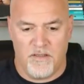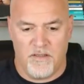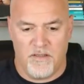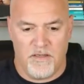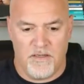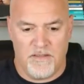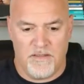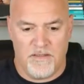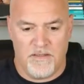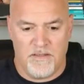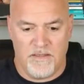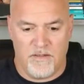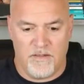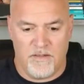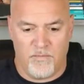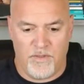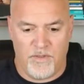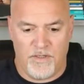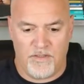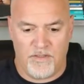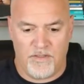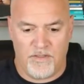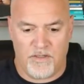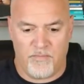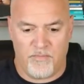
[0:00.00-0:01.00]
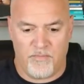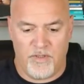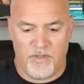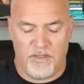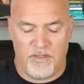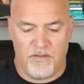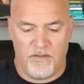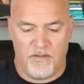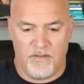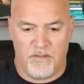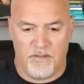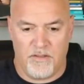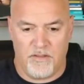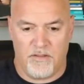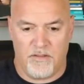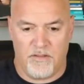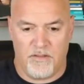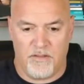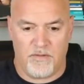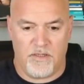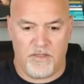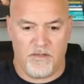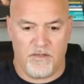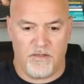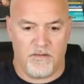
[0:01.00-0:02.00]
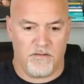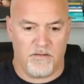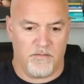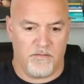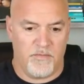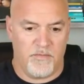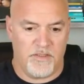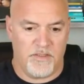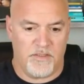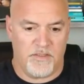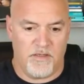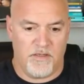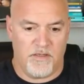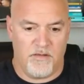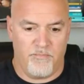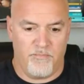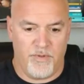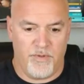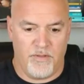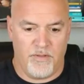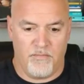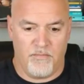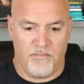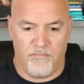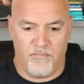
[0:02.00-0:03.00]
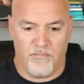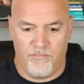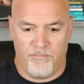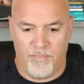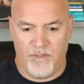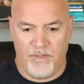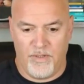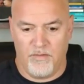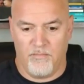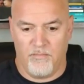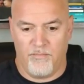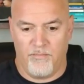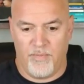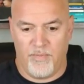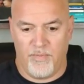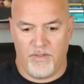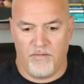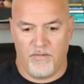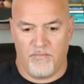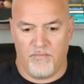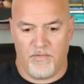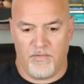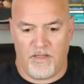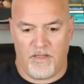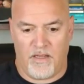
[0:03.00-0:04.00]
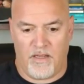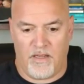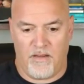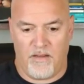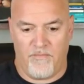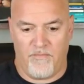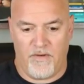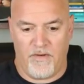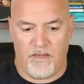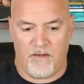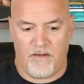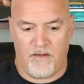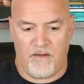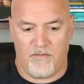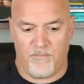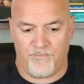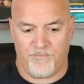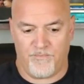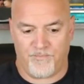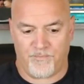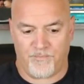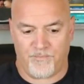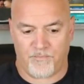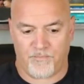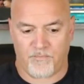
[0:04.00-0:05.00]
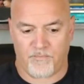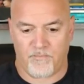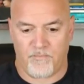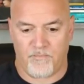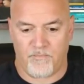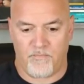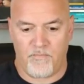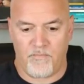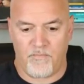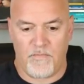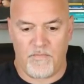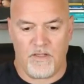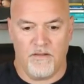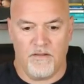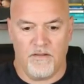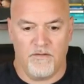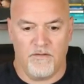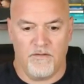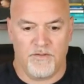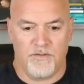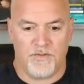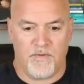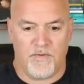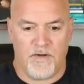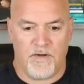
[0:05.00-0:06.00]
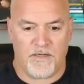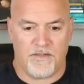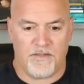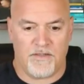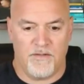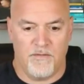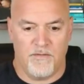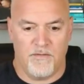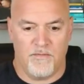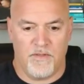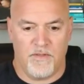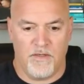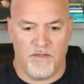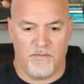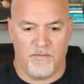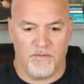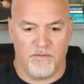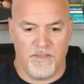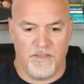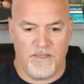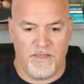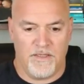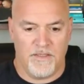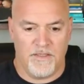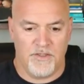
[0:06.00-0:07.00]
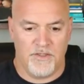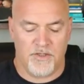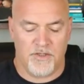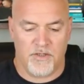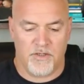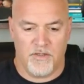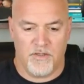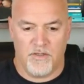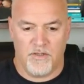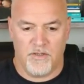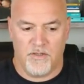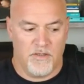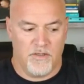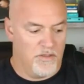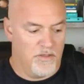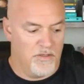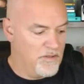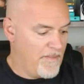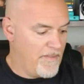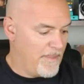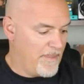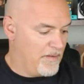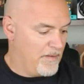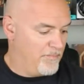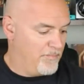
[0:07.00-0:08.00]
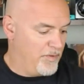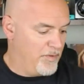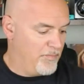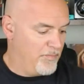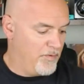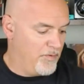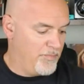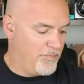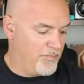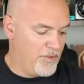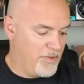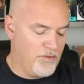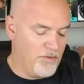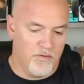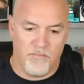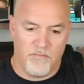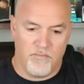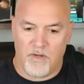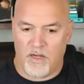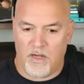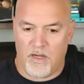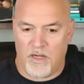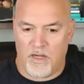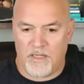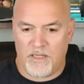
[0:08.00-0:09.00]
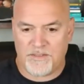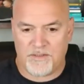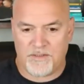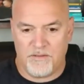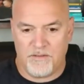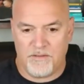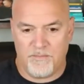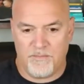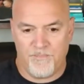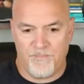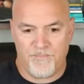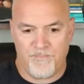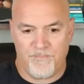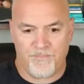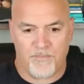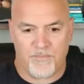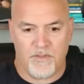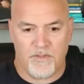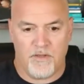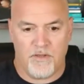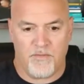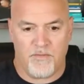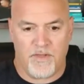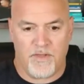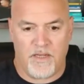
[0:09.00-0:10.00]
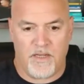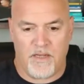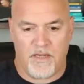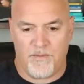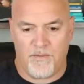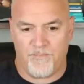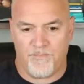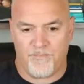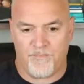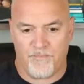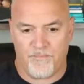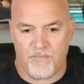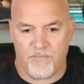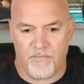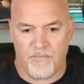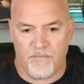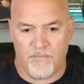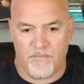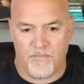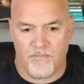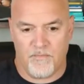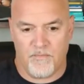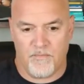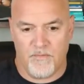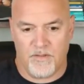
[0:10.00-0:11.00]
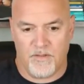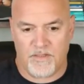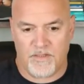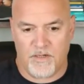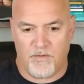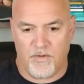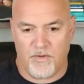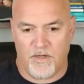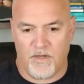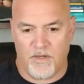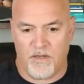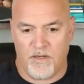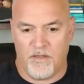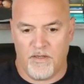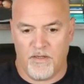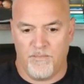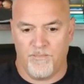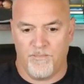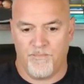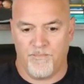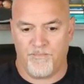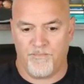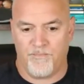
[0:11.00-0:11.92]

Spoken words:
and then we shall be good to go here. Let me see. Boom, boom, boom. Live now. Direct to the old linkage. Boom, boom, boom. Awesome. Okay. Looks like we're good.